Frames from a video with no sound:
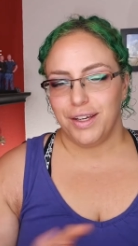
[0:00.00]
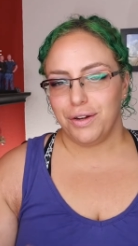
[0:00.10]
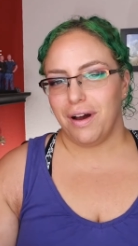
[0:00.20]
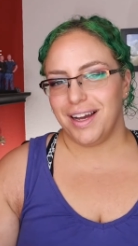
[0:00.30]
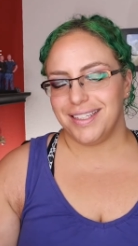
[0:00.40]
And you
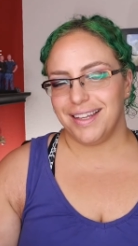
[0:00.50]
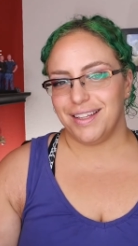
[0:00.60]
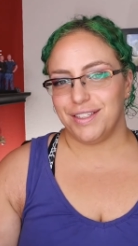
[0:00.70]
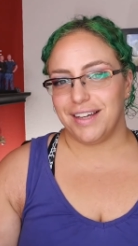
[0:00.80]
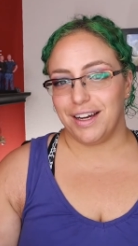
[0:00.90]
know how I said
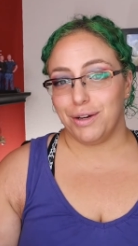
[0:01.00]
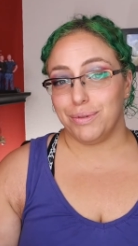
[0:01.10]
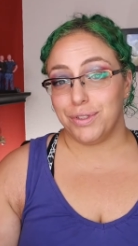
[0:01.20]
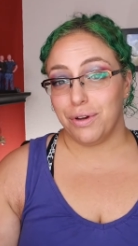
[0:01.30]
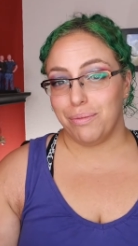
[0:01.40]
the socket
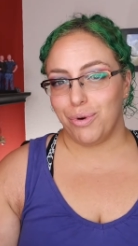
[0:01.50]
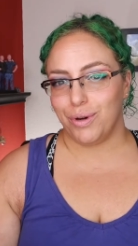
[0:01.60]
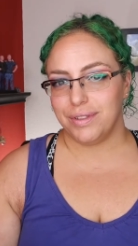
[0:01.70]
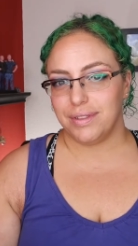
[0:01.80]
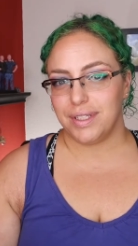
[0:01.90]
was so
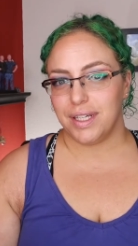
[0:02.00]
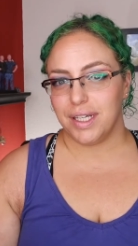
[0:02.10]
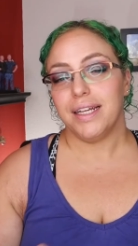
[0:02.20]
important?